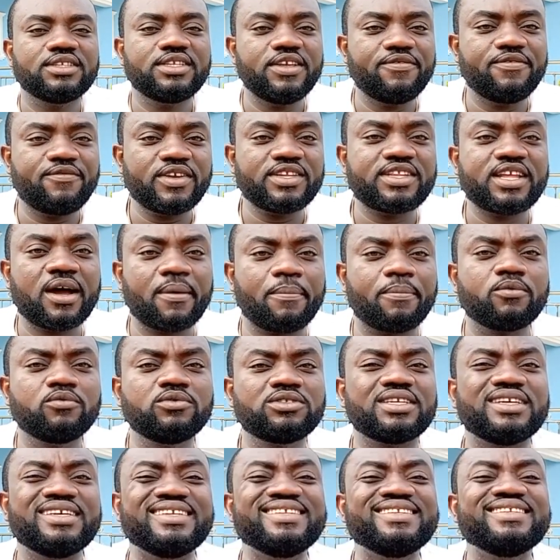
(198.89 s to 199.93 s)
The event
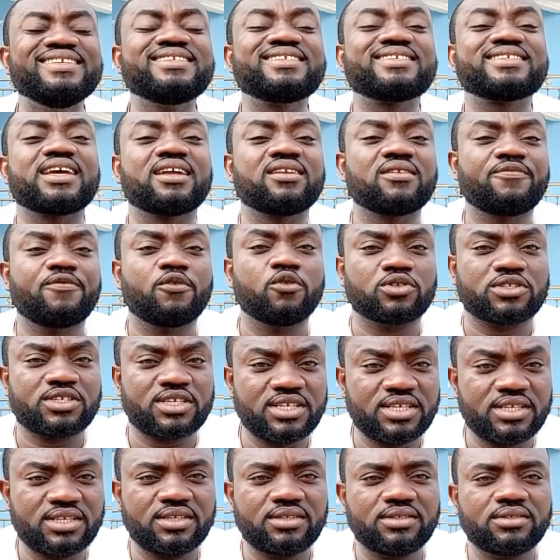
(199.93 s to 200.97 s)
happened in Nissan
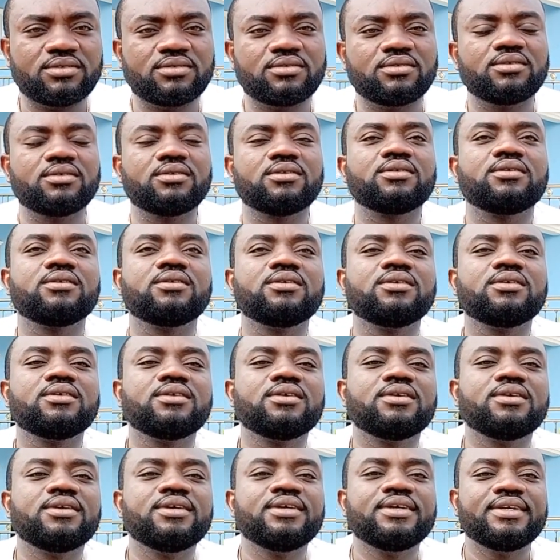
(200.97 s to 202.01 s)
14,
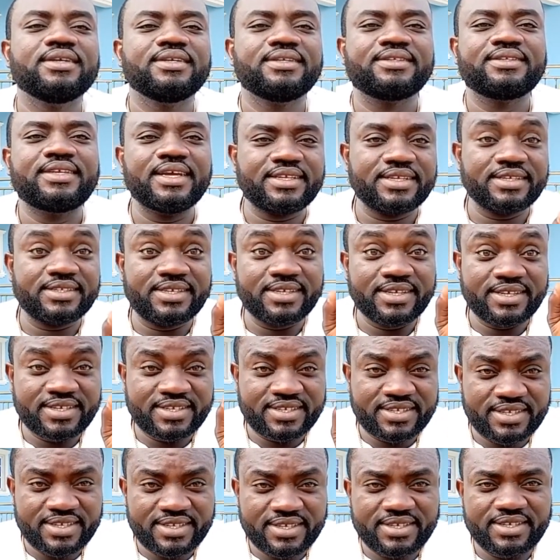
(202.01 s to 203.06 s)
33
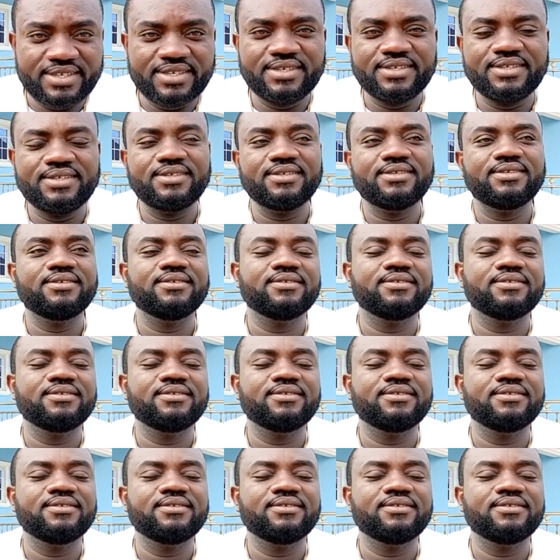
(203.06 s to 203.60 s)
CE.